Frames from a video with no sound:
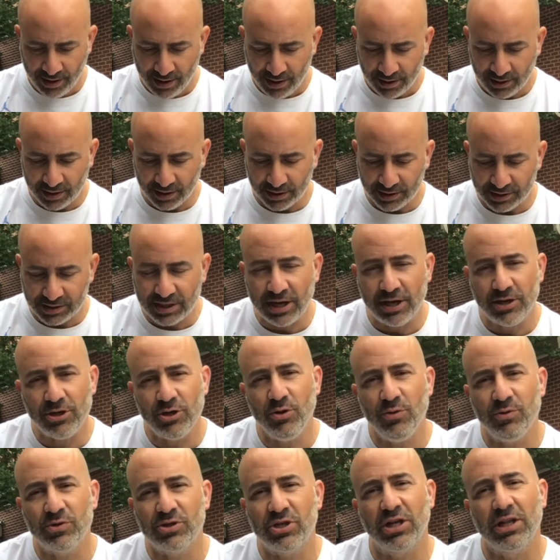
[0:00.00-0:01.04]

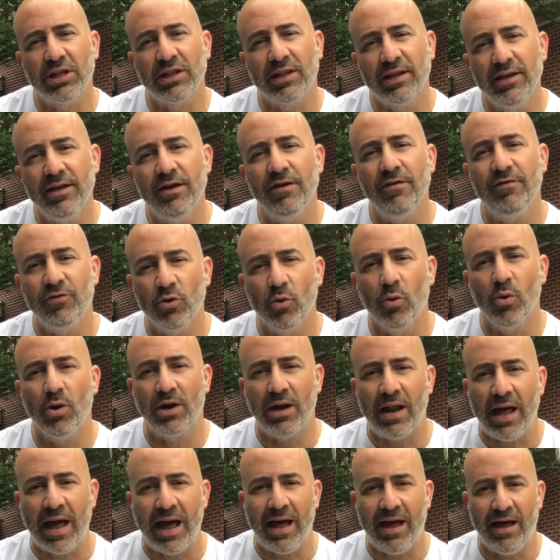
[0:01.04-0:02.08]
continue to live your
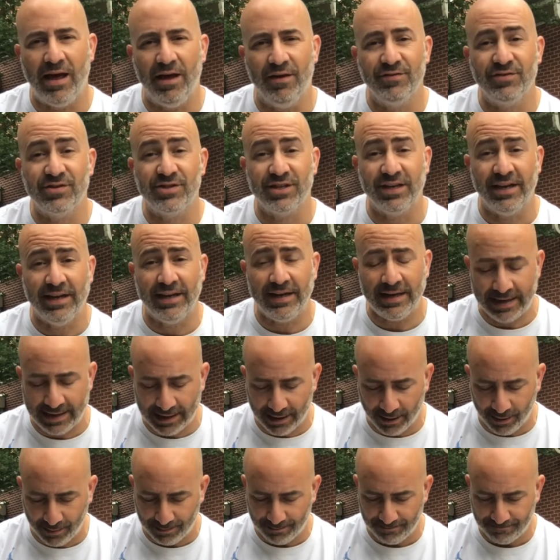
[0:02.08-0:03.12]
lives in
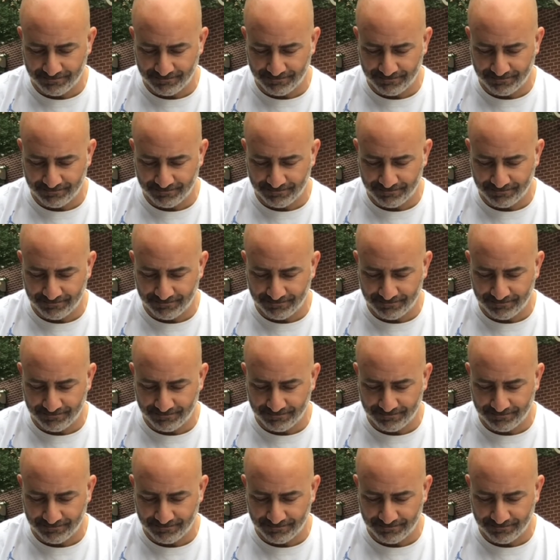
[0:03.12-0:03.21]
Him,